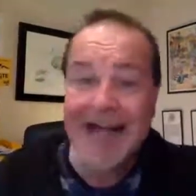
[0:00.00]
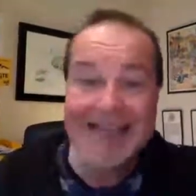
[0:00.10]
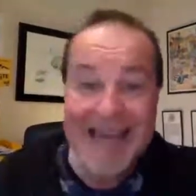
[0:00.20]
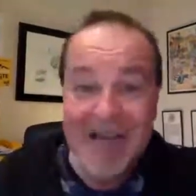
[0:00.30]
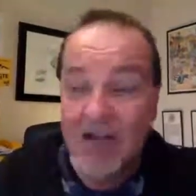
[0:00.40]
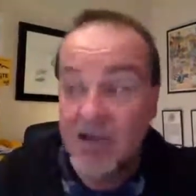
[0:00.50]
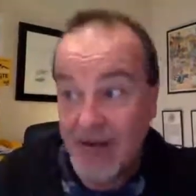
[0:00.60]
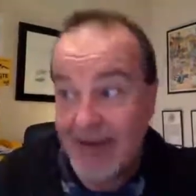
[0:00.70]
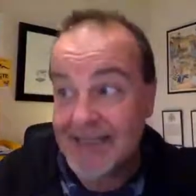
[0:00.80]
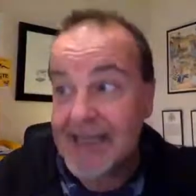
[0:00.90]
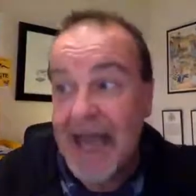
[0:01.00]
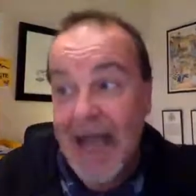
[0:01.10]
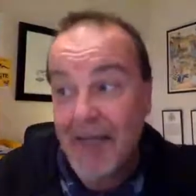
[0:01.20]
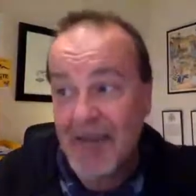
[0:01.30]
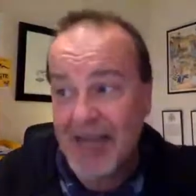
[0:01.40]
As I got dressed,
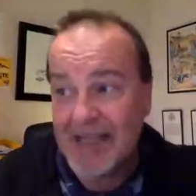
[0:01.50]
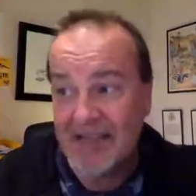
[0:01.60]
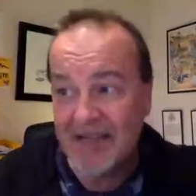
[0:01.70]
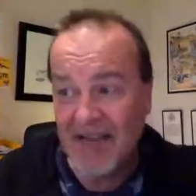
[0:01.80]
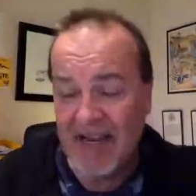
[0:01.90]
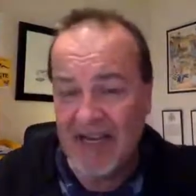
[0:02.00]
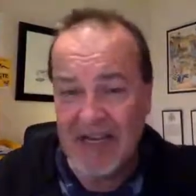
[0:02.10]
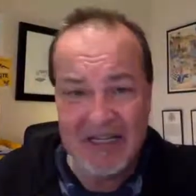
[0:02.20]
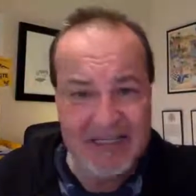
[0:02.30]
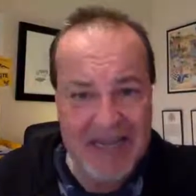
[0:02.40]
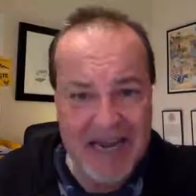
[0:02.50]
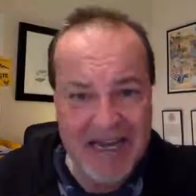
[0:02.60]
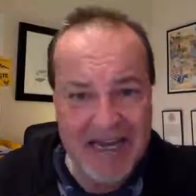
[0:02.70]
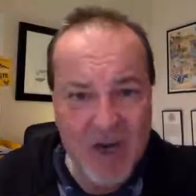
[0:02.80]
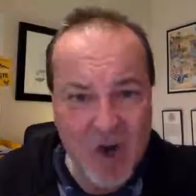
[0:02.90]
I began to feel
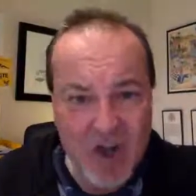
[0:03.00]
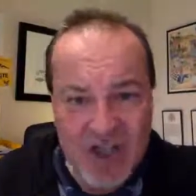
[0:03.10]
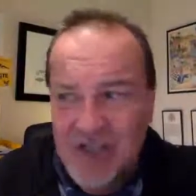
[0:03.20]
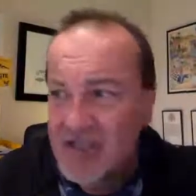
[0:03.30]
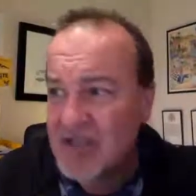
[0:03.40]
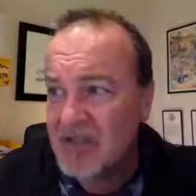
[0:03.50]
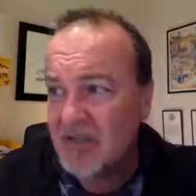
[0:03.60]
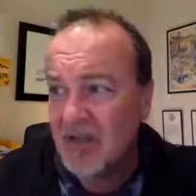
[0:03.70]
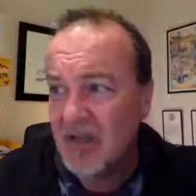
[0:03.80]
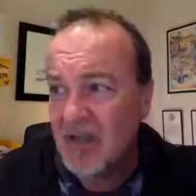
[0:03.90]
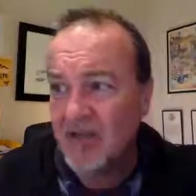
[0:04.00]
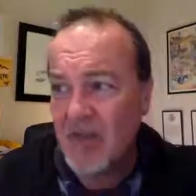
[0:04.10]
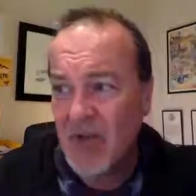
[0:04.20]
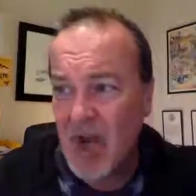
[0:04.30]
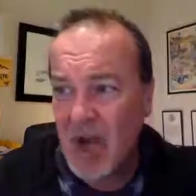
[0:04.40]
slightly nauseous
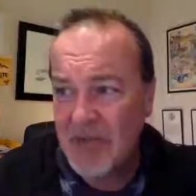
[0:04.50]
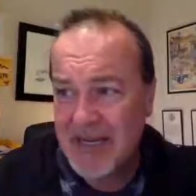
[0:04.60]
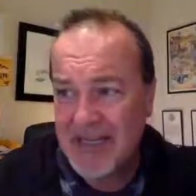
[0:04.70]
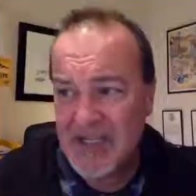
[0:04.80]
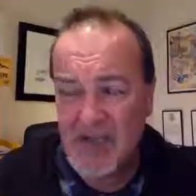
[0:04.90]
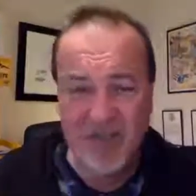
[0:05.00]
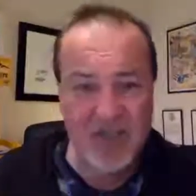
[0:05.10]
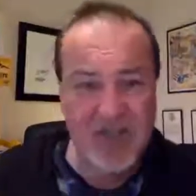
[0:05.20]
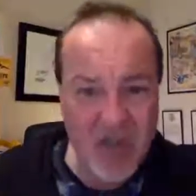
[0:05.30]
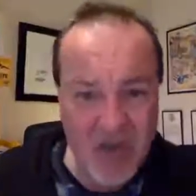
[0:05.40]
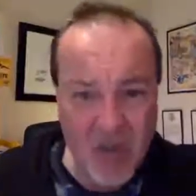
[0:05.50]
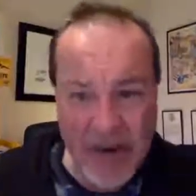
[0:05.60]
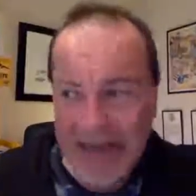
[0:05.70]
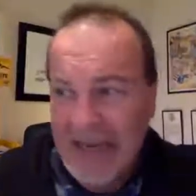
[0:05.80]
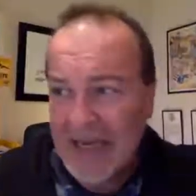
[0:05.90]
from the combination of the sudden
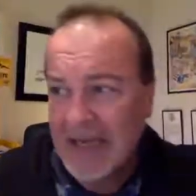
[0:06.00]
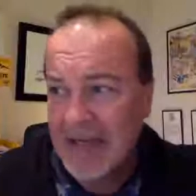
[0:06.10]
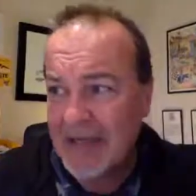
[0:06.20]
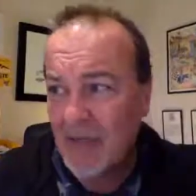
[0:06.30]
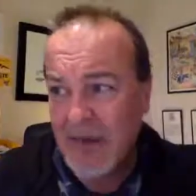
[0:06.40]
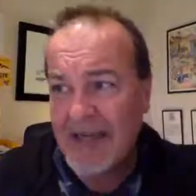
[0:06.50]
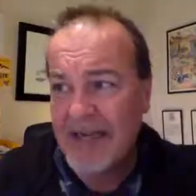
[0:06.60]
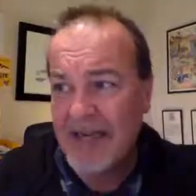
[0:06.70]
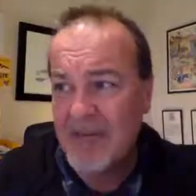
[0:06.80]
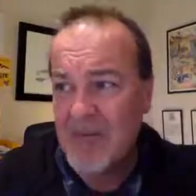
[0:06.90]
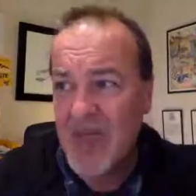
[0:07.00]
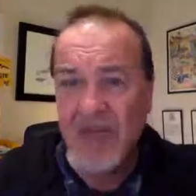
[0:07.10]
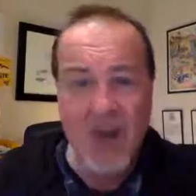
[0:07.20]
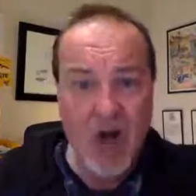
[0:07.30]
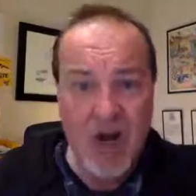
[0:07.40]
awakening,
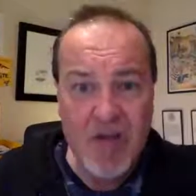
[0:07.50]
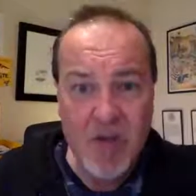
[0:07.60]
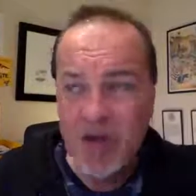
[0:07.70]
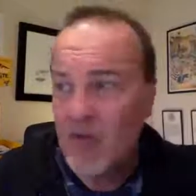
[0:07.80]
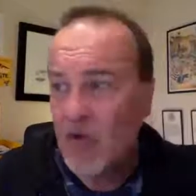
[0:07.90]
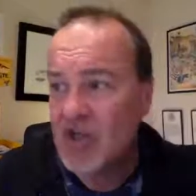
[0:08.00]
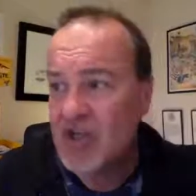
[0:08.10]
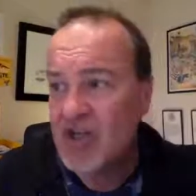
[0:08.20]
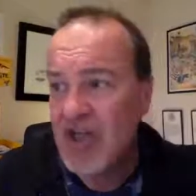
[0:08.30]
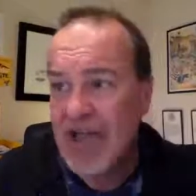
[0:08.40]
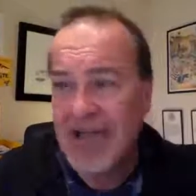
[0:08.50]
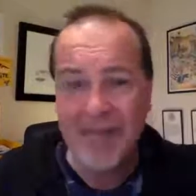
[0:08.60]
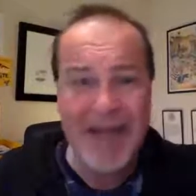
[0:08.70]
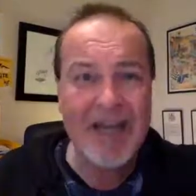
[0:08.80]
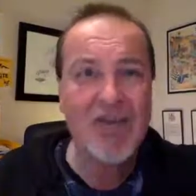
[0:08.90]
the early morning rush,
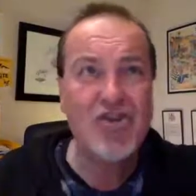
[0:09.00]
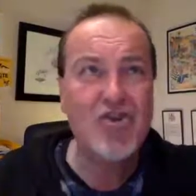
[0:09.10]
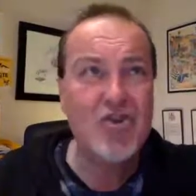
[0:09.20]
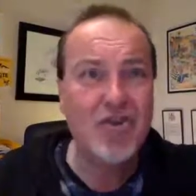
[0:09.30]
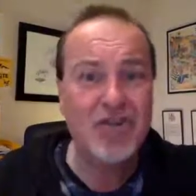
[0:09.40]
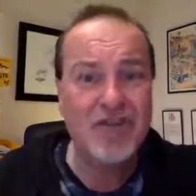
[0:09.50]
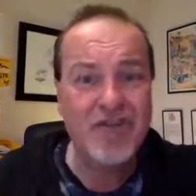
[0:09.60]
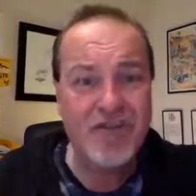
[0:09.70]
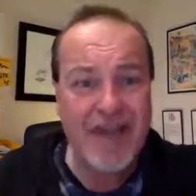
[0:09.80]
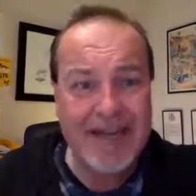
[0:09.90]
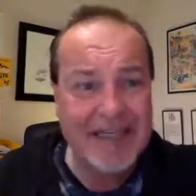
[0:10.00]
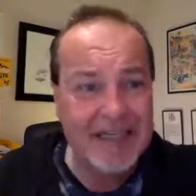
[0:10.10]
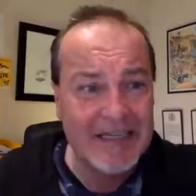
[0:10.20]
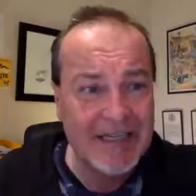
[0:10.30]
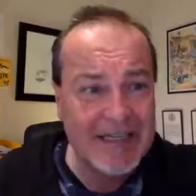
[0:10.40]
and my huge feet
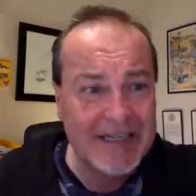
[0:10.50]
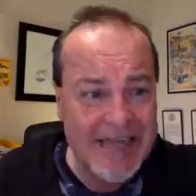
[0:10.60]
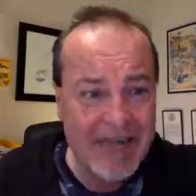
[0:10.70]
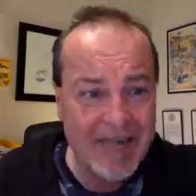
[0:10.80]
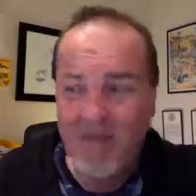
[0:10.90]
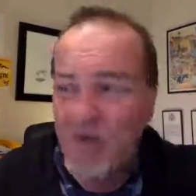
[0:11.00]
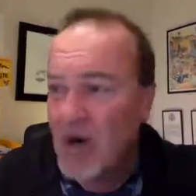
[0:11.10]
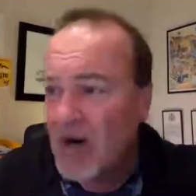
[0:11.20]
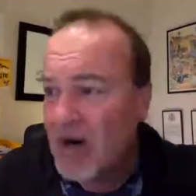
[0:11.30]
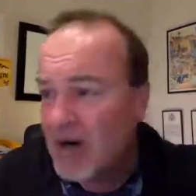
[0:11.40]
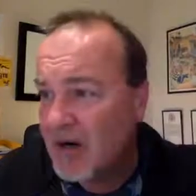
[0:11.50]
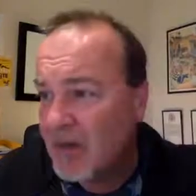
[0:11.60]
the day before.